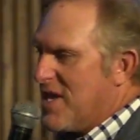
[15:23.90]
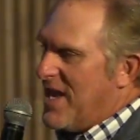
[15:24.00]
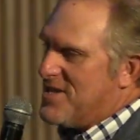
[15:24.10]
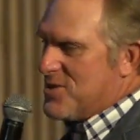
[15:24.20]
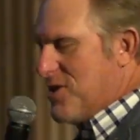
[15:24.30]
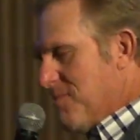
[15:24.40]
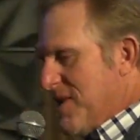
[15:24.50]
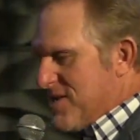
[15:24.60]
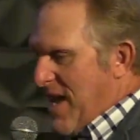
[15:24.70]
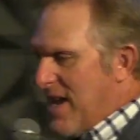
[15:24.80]
kitchen. She'd be
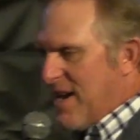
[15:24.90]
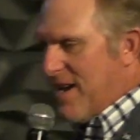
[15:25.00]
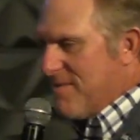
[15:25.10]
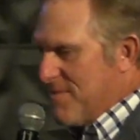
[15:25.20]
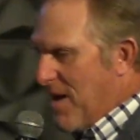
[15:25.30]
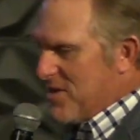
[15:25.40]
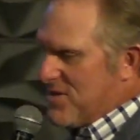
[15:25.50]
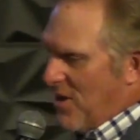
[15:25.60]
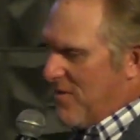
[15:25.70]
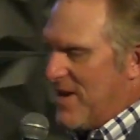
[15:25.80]
standing there by the
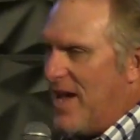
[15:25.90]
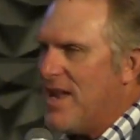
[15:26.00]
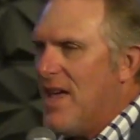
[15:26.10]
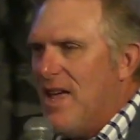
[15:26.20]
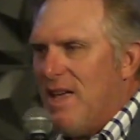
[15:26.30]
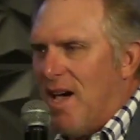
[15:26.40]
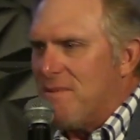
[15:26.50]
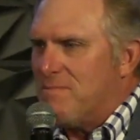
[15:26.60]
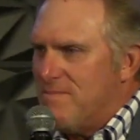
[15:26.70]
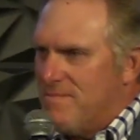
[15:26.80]
stove, and I'd, I'd
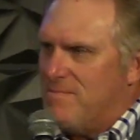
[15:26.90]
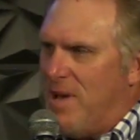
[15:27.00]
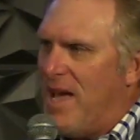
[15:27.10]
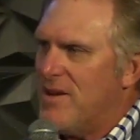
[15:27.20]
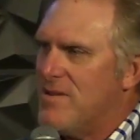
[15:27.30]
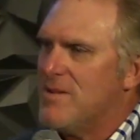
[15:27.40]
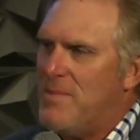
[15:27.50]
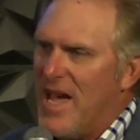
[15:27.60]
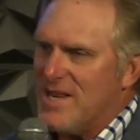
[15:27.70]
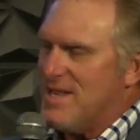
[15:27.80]
pat her on the
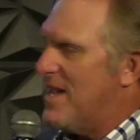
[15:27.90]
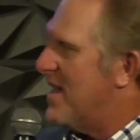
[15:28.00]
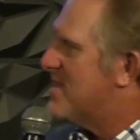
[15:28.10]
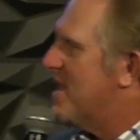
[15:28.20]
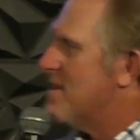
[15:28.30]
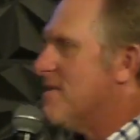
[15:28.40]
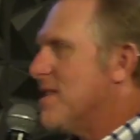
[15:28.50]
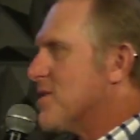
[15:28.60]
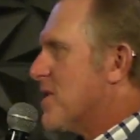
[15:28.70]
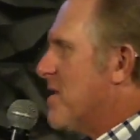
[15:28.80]
backside. And I'd say,
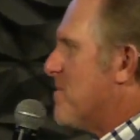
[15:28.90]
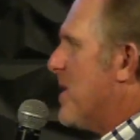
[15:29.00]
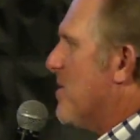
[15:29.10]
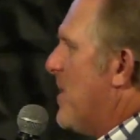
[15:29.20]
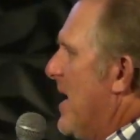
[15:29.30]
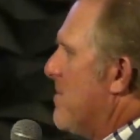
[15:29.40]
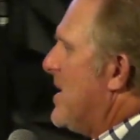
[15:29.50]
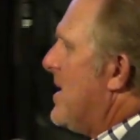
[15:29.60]
That's a good meal, babe.